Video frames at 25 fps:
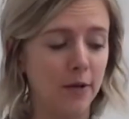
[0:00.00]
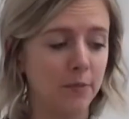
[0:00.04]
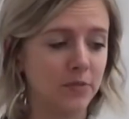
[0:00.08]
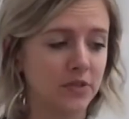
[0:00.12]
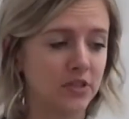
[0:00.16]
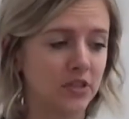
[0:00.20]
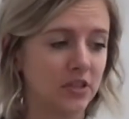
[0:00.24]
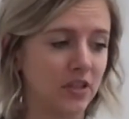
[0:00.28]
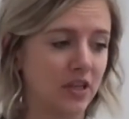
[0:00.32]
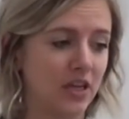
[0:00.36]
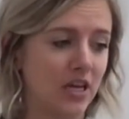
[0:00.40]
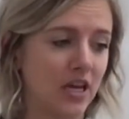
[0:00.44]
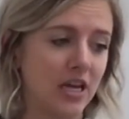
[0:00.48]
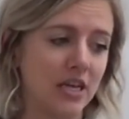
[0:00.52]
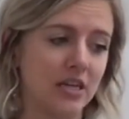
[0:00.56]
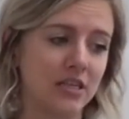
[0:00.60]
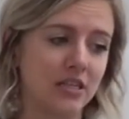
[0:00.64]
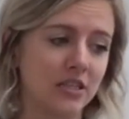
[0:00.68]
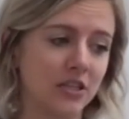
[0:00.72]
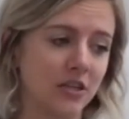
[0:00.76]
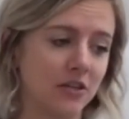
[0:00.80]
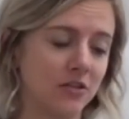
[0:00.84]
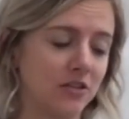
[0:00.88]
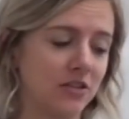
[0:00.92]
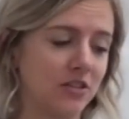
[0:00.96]
So the
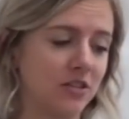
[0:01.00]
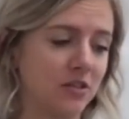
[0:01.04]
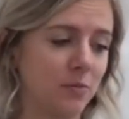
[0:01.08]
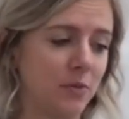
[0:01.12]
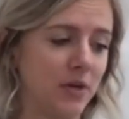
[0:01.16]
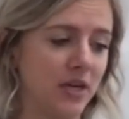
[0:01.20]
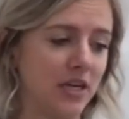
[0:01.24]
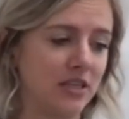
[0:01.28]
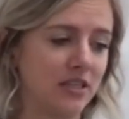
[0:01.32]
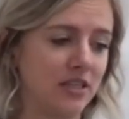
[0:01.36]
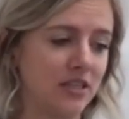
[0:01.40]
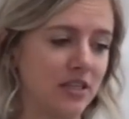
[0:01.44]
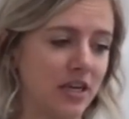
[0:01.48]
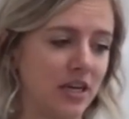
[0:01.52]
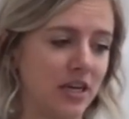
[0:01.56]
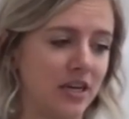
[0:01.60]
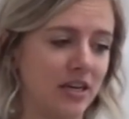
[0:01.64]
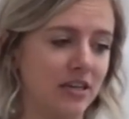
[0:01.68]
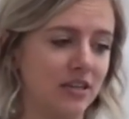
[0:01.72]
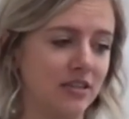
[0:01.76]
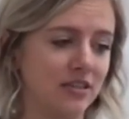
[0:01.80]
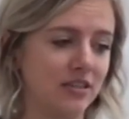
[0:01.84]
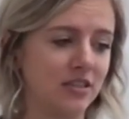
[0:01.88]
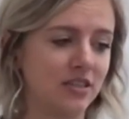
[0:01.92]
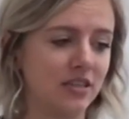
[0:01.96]
keystone
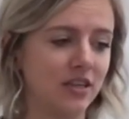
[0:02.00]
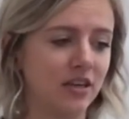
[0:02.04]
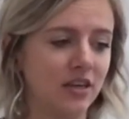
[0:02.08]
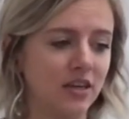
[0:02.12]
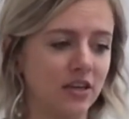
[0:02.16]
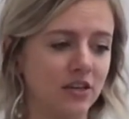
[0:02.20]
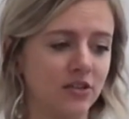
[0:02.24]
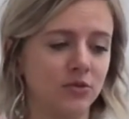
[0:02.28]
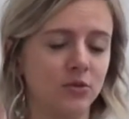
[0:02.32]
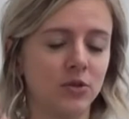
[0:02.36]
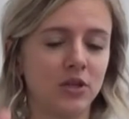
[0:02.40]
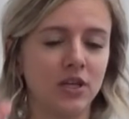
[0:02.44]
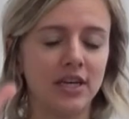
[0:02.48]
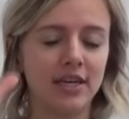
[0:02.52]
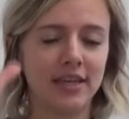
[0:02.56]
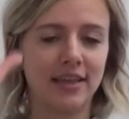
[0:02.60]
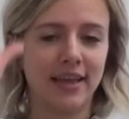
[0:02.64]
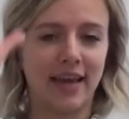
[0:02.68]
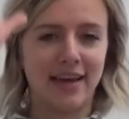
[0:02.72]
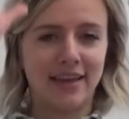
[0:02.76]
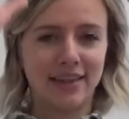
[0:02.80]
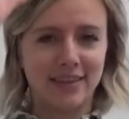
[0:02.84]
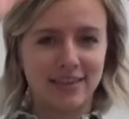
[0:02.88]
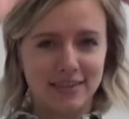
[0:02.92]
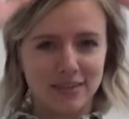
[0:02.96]
species is really
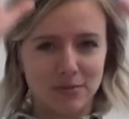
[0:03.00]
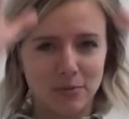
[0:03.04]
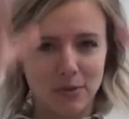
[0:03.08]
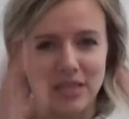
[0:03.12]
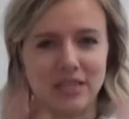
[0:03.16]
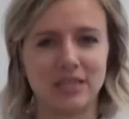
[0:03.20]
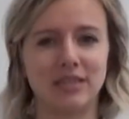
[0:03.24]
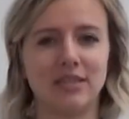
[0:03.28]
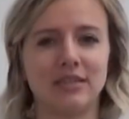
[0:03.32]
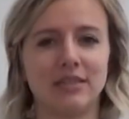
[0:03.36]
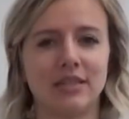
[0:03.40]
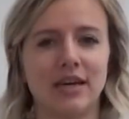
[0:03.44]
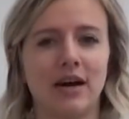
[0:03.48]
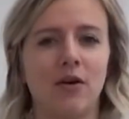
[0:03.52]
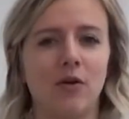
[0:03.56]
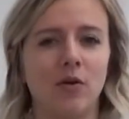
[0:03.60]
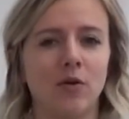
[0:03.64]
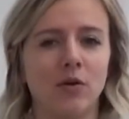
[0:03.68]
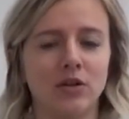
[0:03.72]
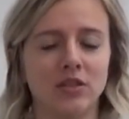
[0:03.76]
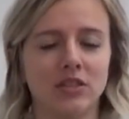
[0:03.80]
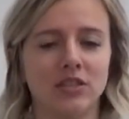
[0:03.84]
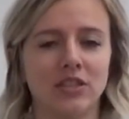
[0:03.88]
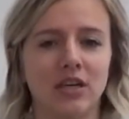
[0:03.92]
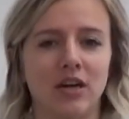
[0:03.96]
like the species that
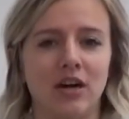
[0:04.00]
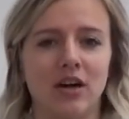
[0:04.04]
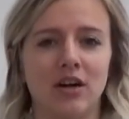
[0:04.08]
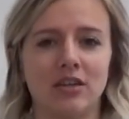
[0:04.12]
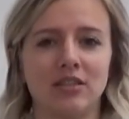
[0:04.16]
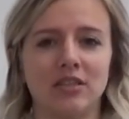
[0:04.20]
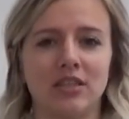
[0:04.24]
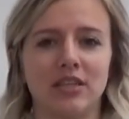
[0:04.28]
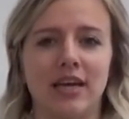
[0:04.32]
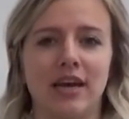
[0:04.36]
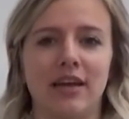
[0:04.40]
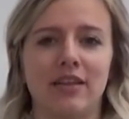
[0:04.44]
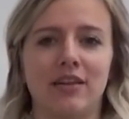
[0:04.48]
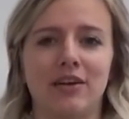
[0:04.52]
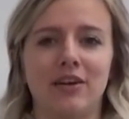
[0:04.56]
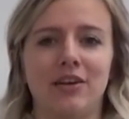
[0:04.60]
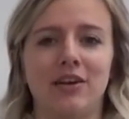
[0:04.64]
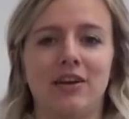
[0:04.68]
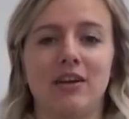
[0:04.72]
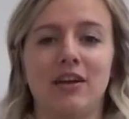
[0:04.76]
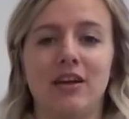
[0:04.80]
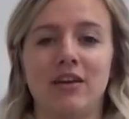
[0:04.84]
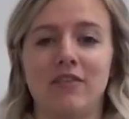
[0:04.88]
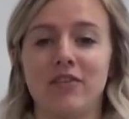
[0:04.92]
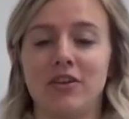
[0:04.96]
holds it all together. You
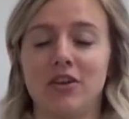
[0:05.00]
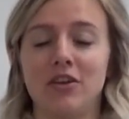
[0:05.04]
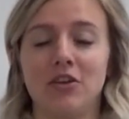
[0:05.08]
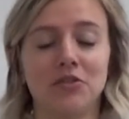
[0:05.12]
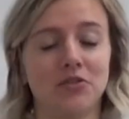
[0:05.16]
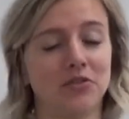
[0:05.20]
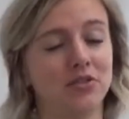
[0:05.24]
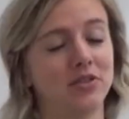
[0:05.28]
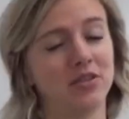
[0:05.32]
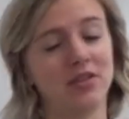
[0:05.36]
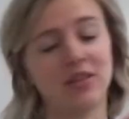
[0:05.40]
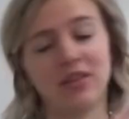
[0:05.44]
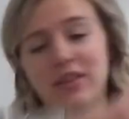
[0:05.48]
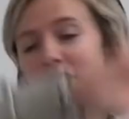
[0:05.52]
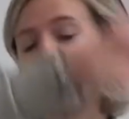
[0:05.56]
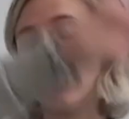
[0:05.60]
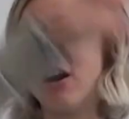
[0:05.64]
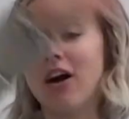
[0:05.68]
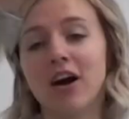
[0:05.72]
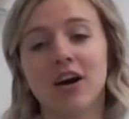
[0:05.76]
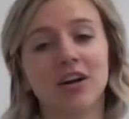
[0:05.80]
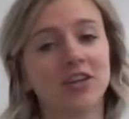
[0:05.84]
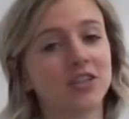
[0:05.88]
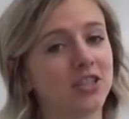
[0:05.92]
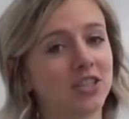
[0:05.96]
can even use the
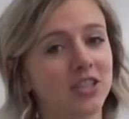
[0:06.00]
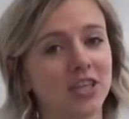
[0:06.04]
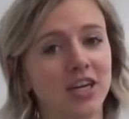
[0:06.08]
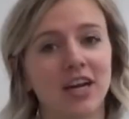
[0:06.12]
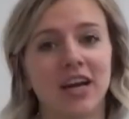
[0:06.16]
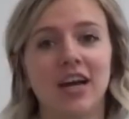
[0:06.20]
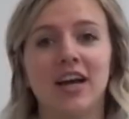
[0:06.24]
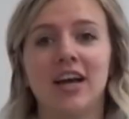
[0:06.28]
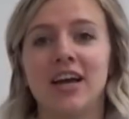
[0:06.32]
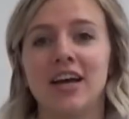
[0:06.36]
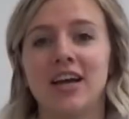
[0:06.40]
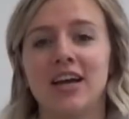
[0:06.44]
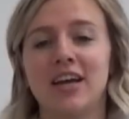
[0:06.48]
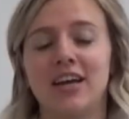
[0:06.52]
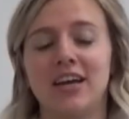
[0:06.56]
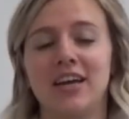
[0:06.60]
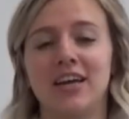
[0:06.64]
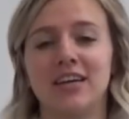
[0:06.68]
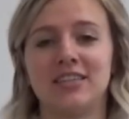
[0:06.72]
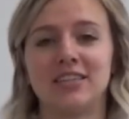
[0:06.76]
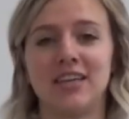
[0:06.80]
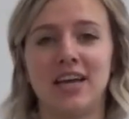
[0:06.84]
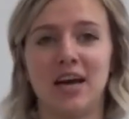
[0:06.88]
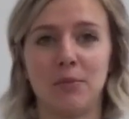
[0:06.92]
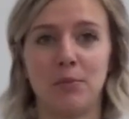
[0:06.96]
arch
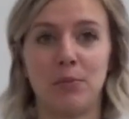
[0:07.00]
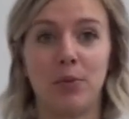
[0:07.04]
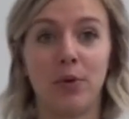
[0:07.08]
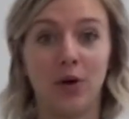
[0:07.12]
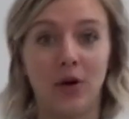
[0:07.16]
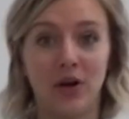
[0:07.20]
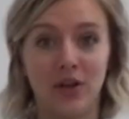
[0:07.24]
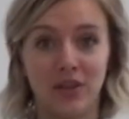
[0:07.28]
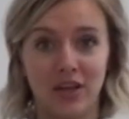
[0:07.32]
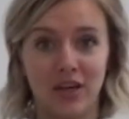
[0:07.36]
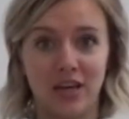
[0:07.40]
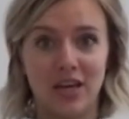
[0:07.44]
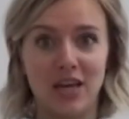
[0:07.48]
example, and the